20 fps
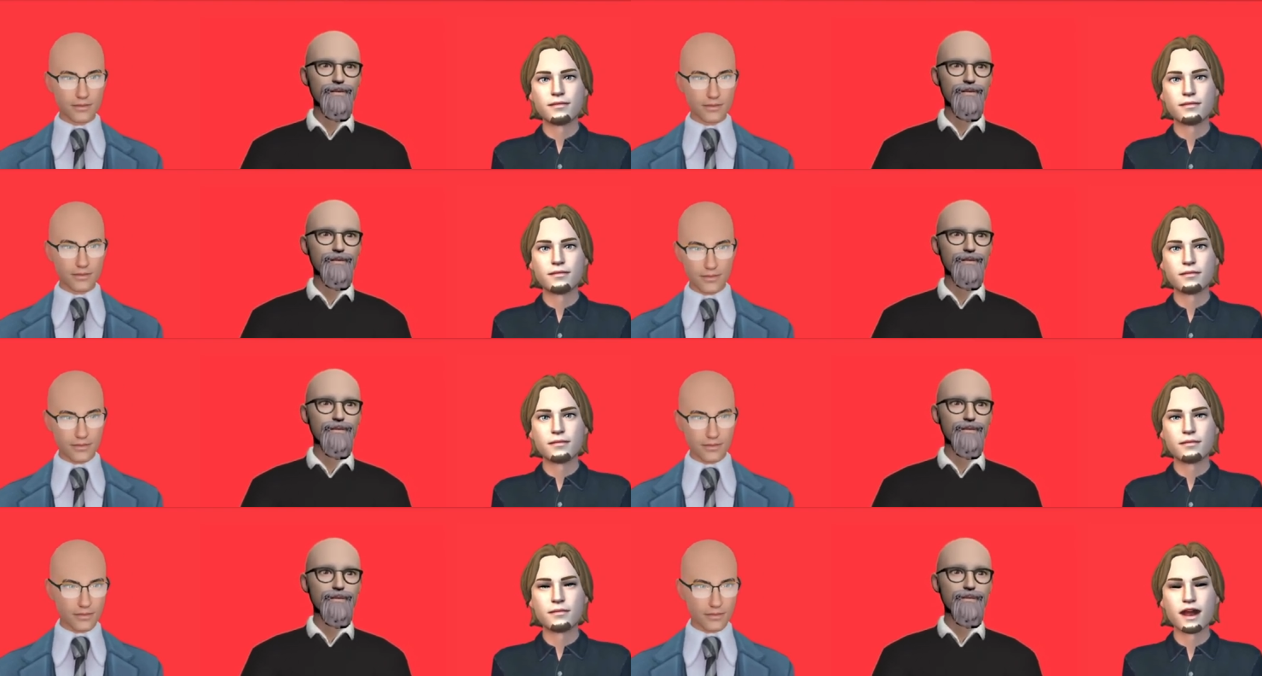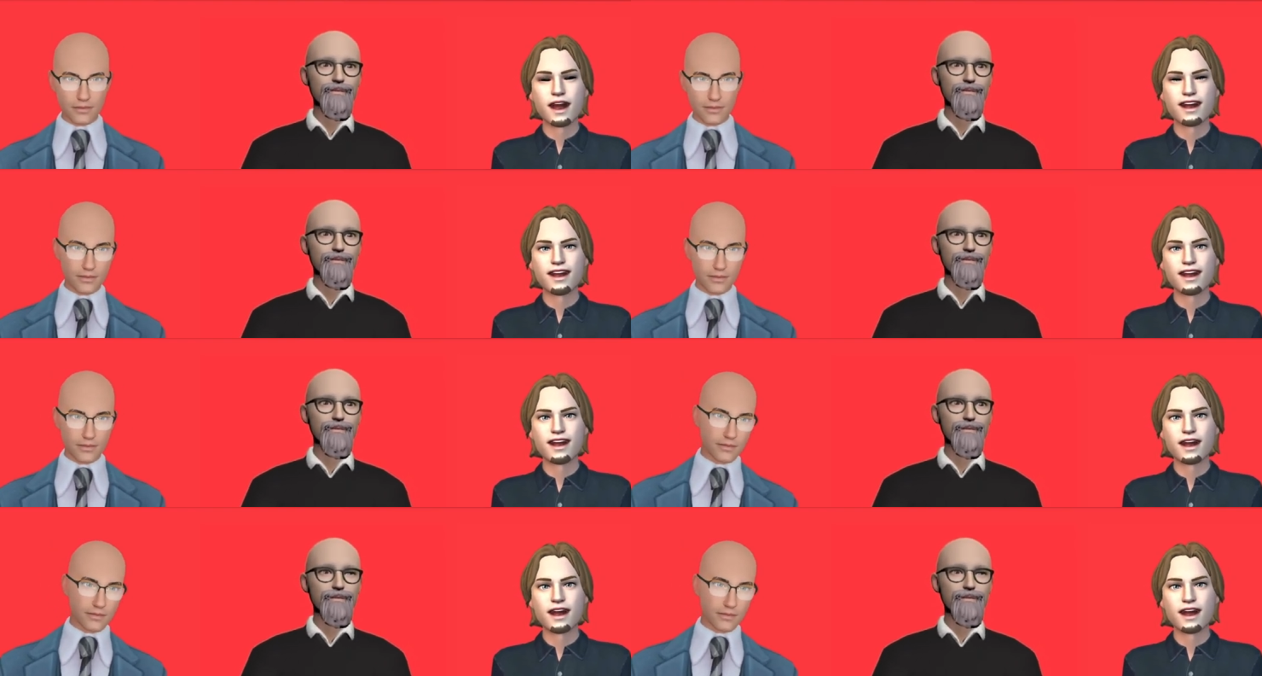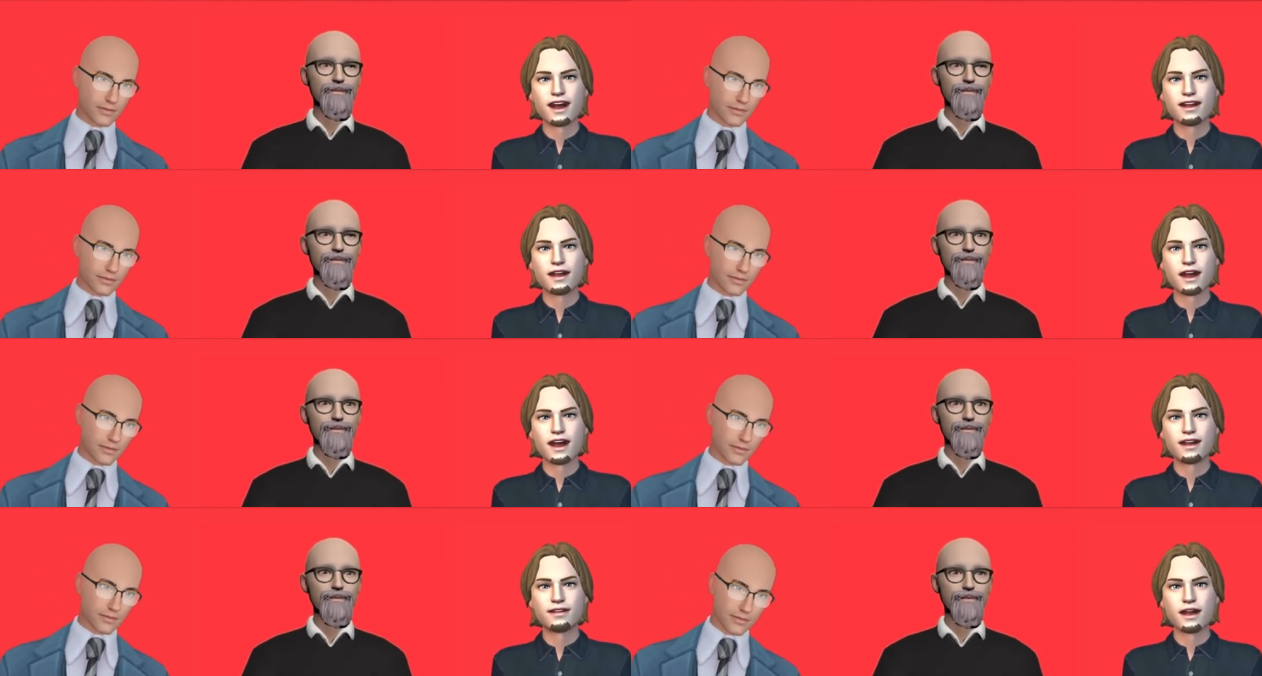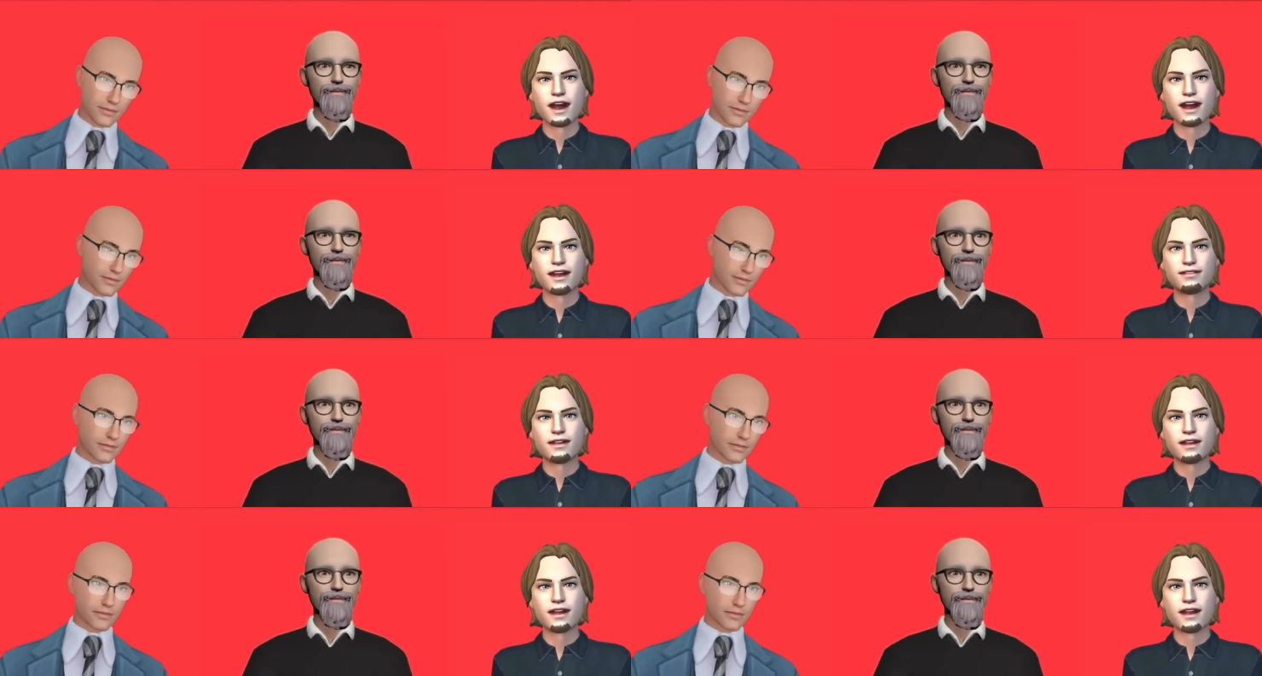Speaker 1: MiCA, M I
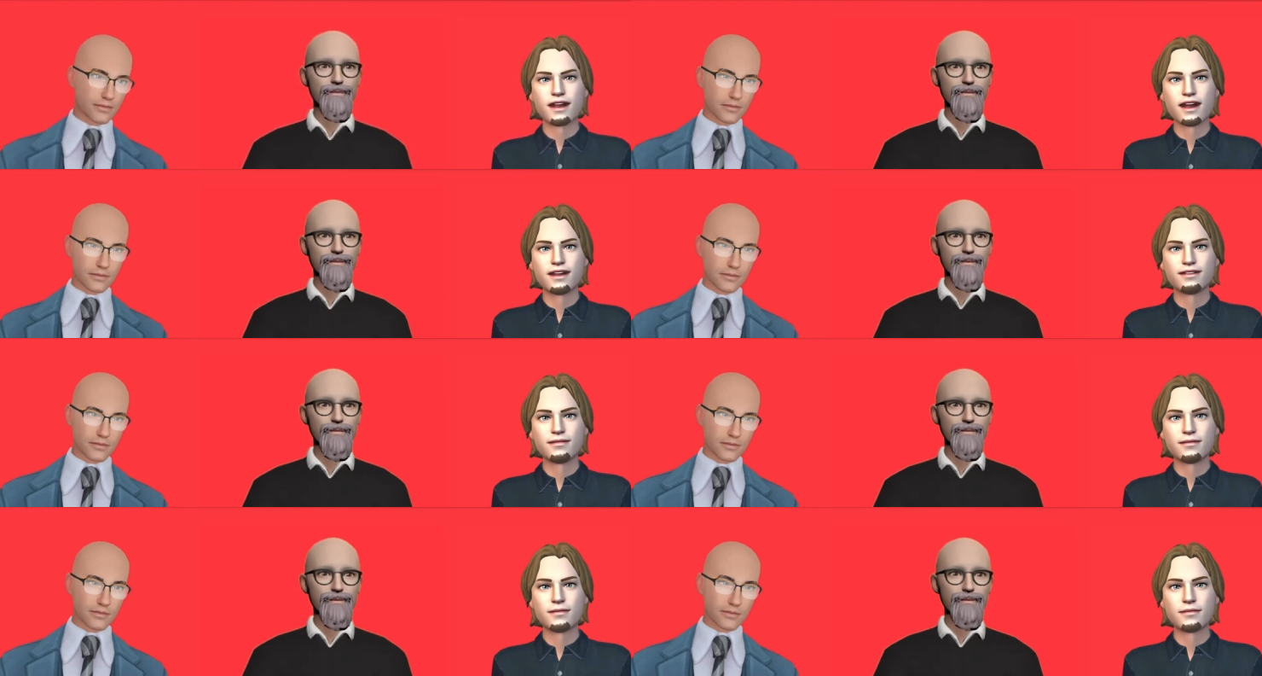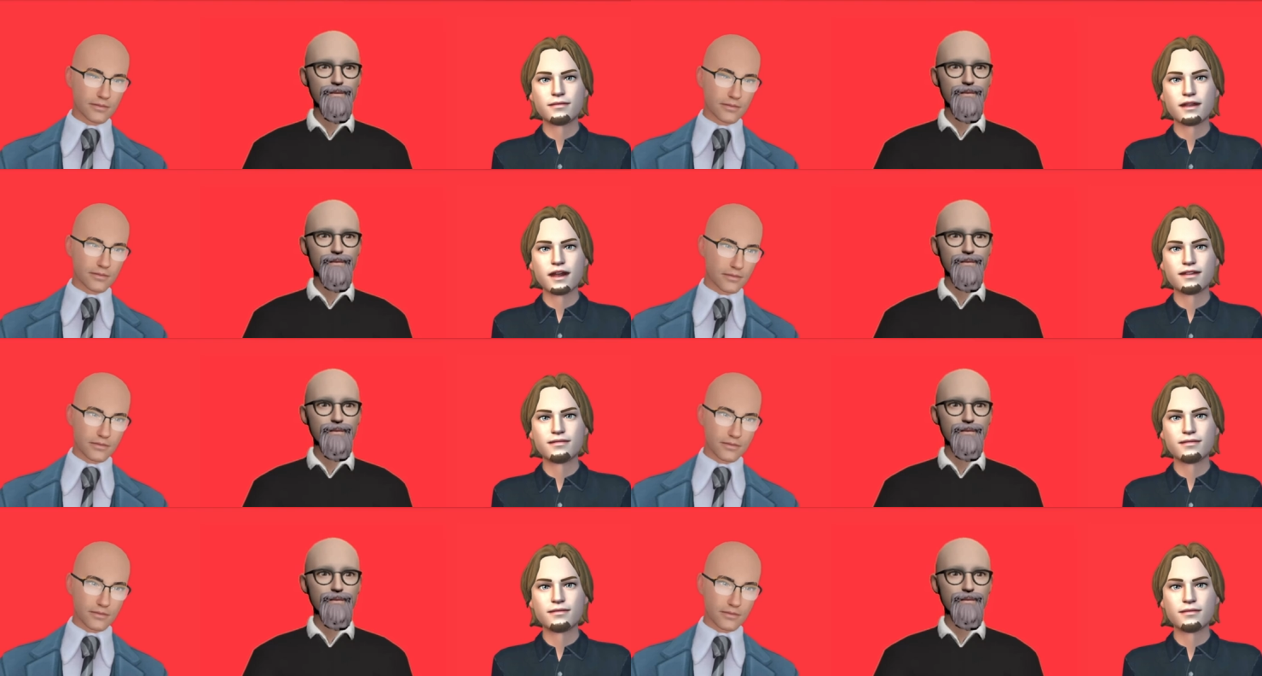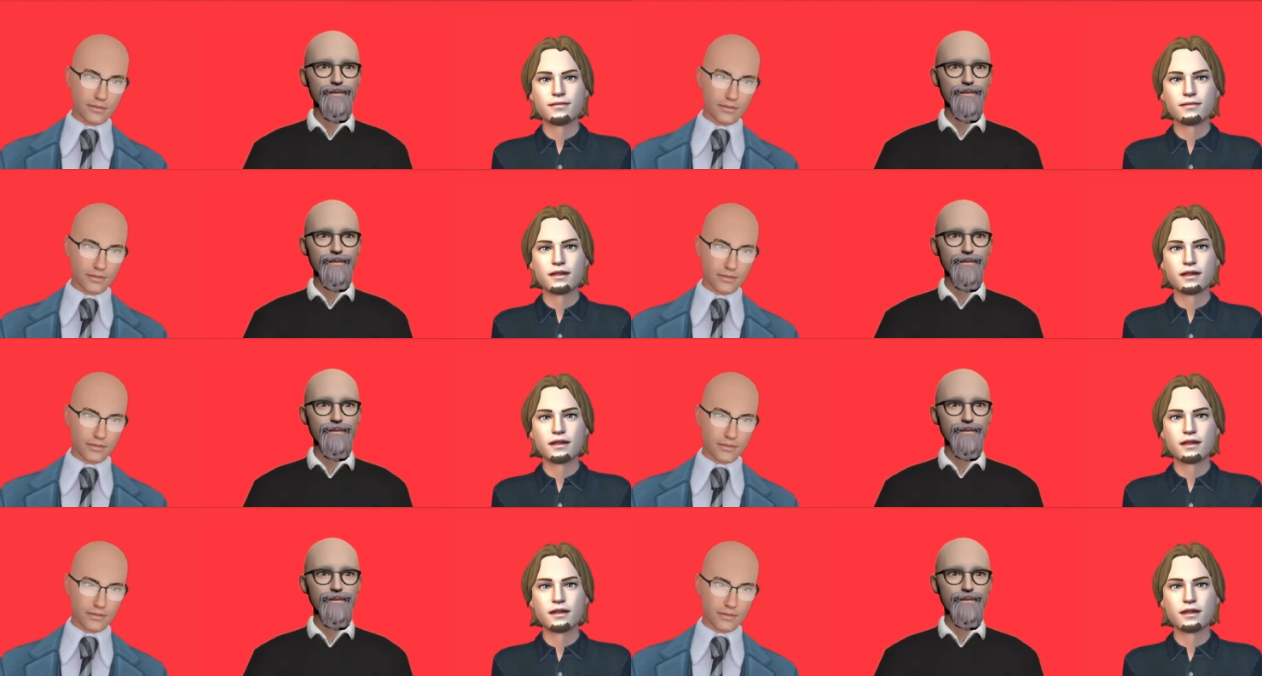C A, I don't know how you call